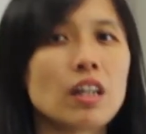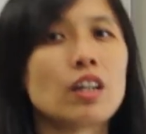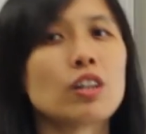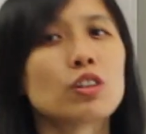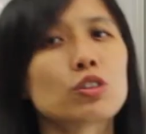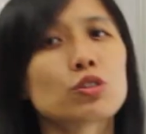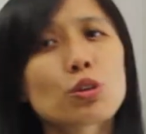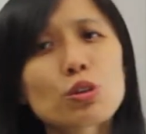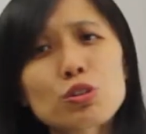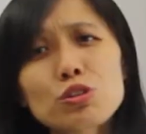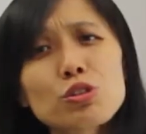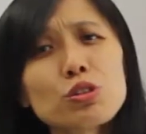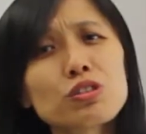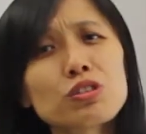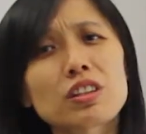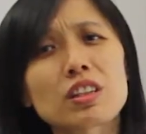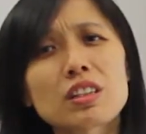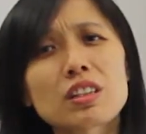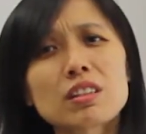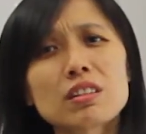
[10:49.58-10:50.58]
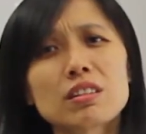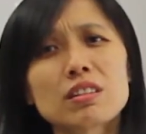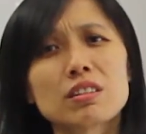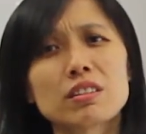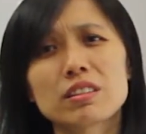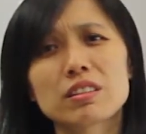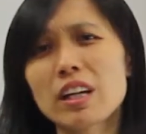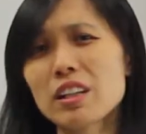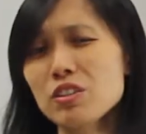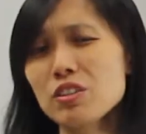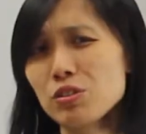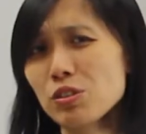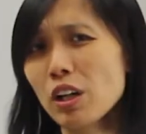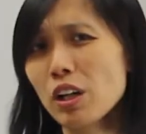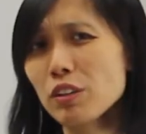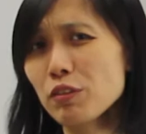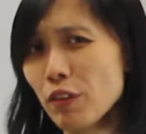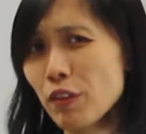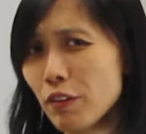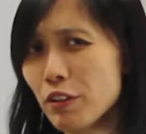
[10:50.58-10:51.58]
Don't you think that is not a
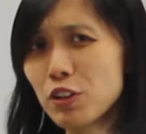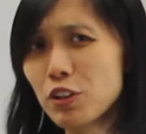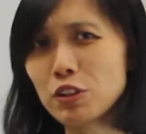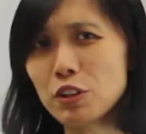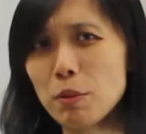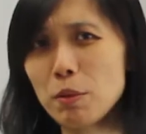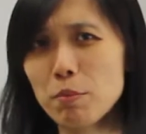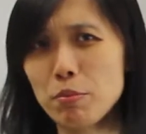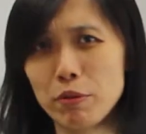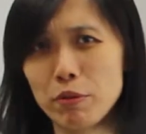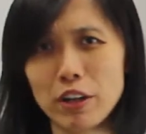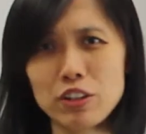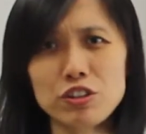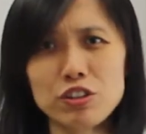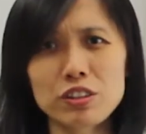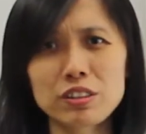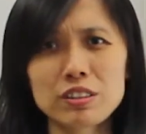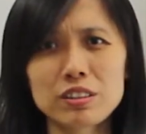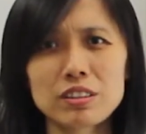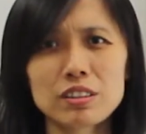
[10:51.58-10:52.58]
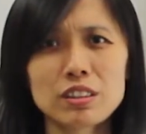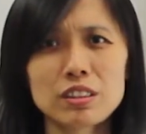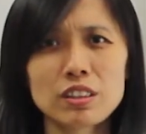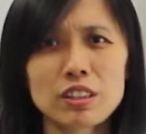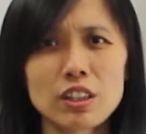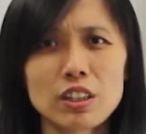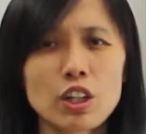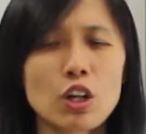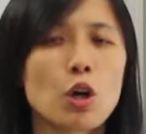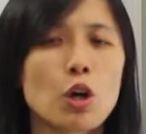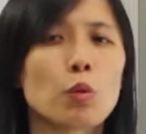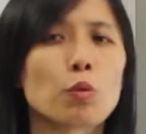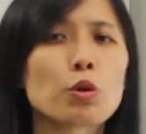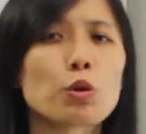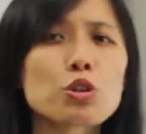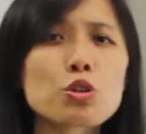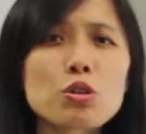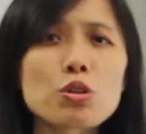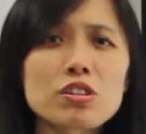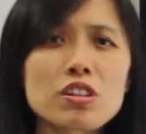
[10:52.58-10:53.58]
very good impression? Would you
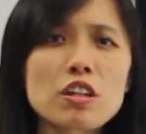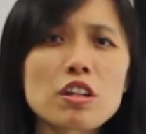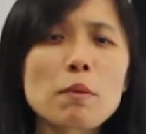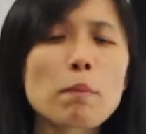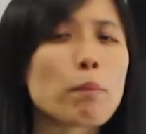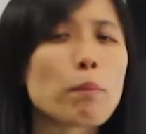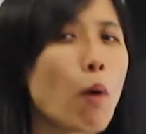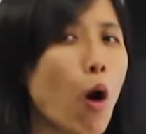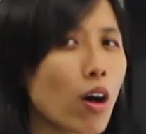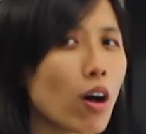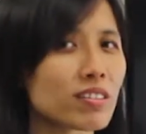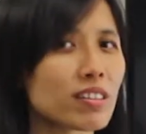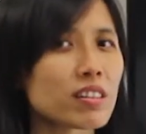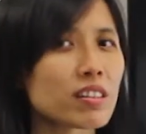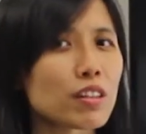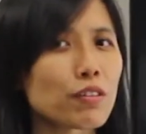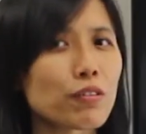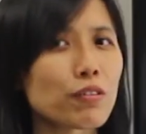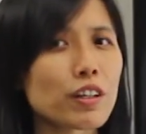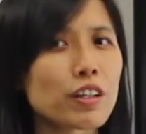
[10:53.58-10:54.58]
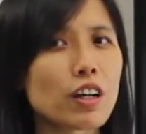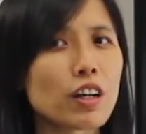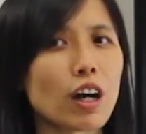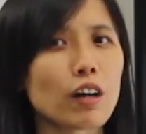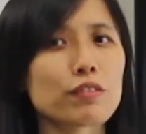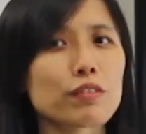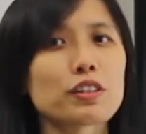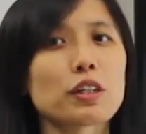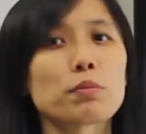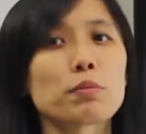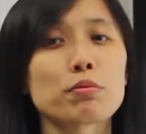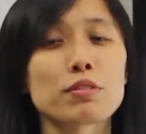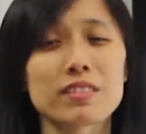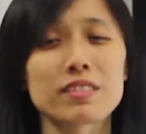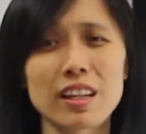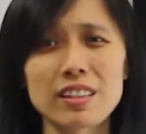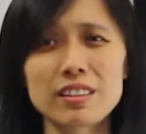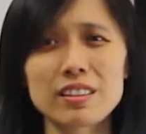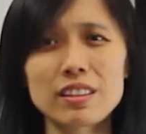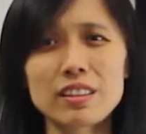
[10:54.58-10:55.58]
think positively of the
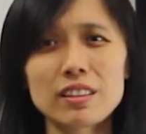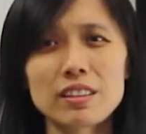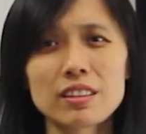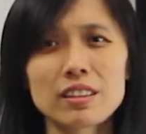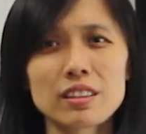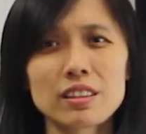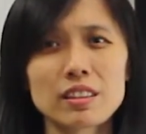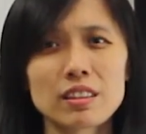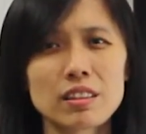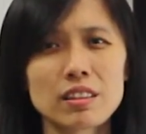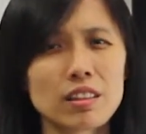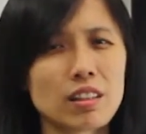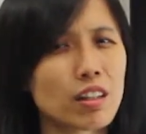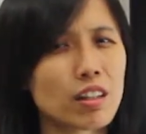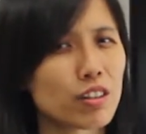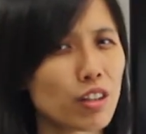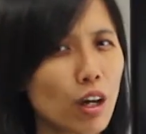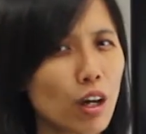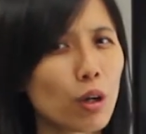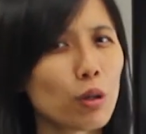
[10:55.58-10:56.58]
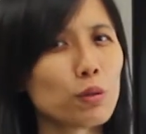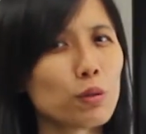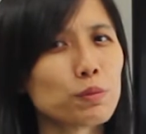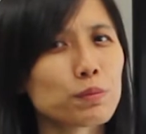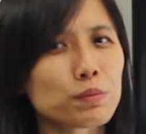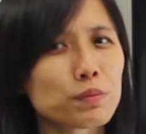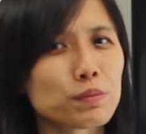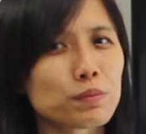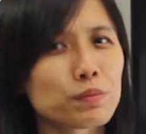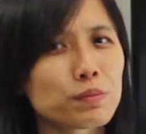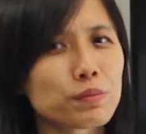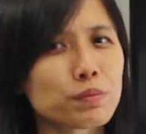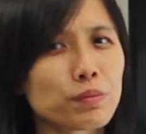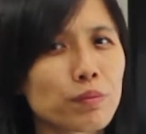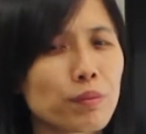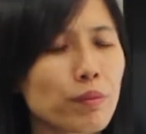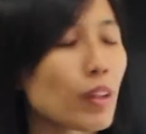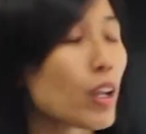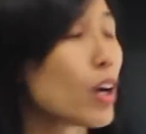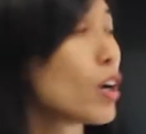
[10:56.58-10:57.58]
presenter? No.
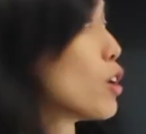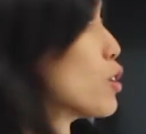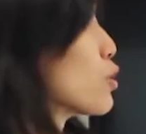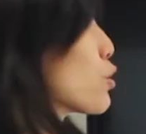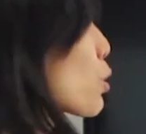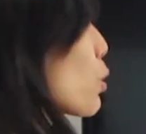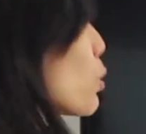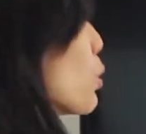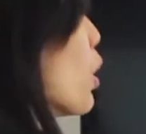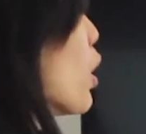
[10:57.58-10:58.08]
So